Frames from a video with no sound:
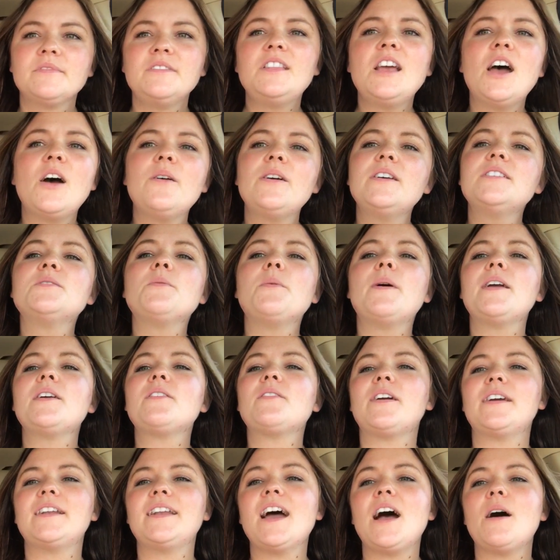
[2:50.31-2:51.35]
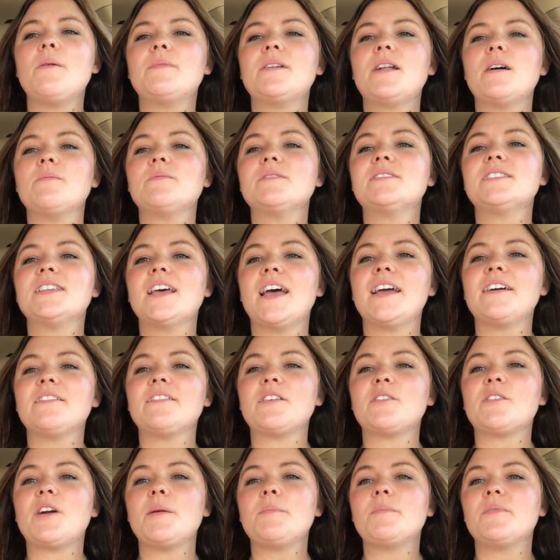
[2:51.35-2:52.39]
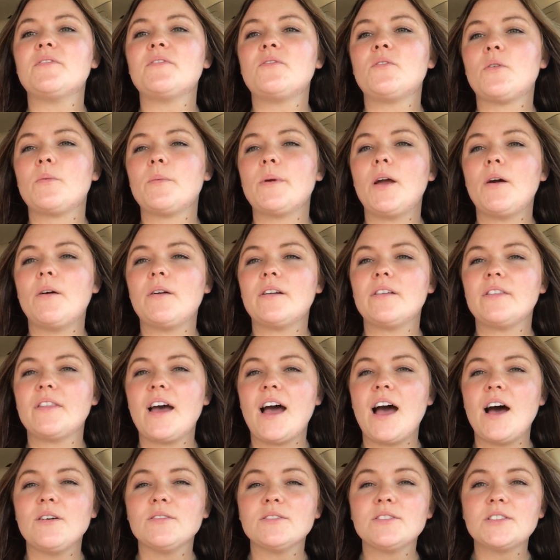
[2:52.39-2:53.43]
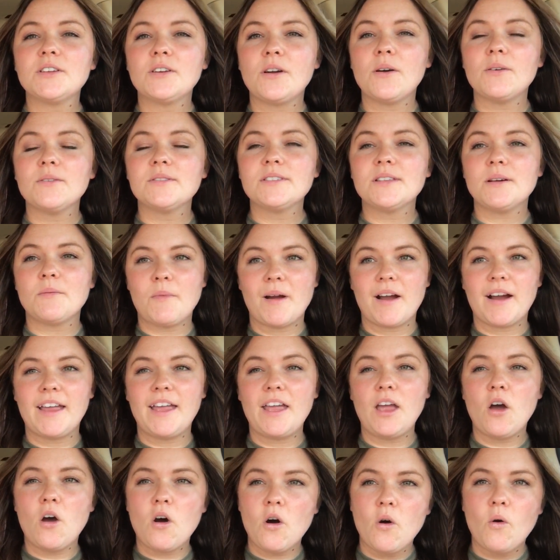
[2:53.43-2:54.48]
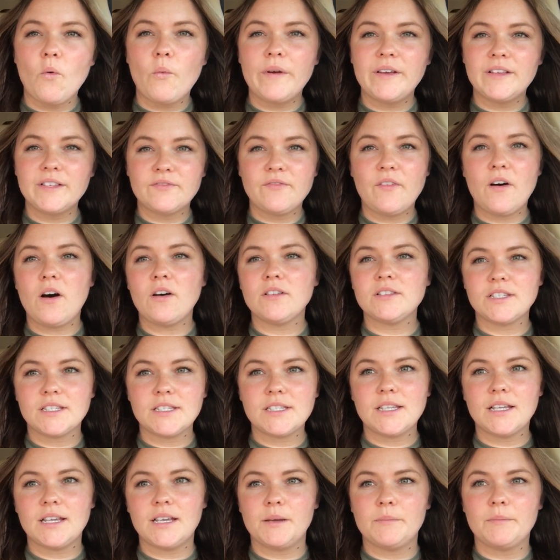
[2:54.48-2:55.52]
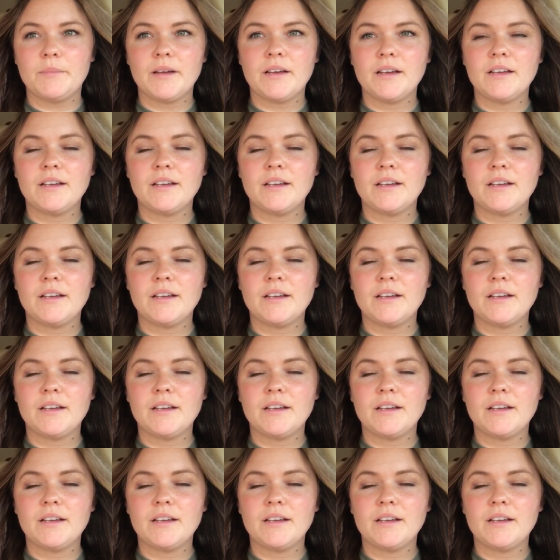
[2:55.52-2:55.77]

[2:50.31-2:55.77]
No, he's awake right now, but I was saying like right before we go out of the house to go somewhere, he always falls asleep.